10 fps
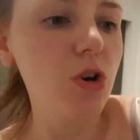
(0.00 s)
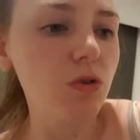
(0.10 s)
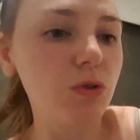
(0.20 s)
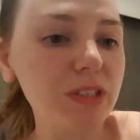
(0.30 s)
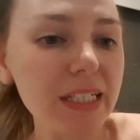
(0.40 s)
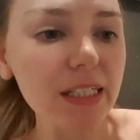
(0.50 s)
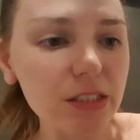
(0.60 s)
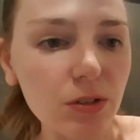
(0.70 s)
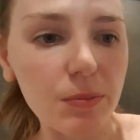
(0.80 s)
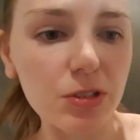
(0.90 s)
routine.
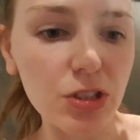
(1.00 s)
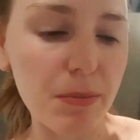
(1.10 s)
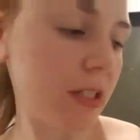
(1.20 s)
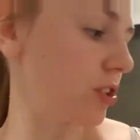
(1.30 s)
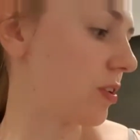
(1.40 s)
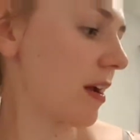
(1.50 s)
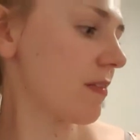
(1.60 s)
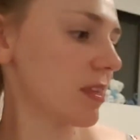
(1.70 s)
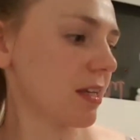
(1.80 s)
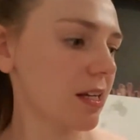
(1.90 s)
So I'm just going to make sure
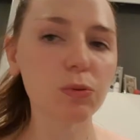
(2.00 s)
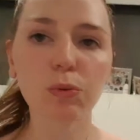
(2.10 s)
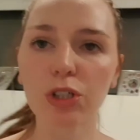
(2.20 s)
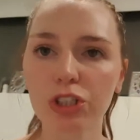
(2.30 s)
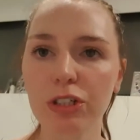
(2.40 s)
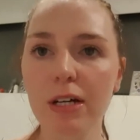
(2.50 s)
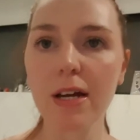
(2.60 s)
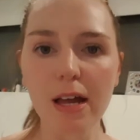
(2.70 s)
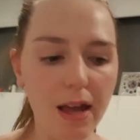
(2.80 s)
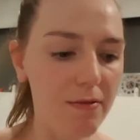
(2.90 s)
everything washed
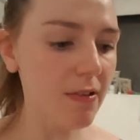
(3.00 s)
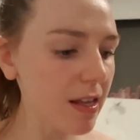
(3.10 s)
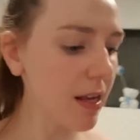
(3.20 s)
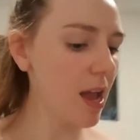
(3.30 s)
and ready.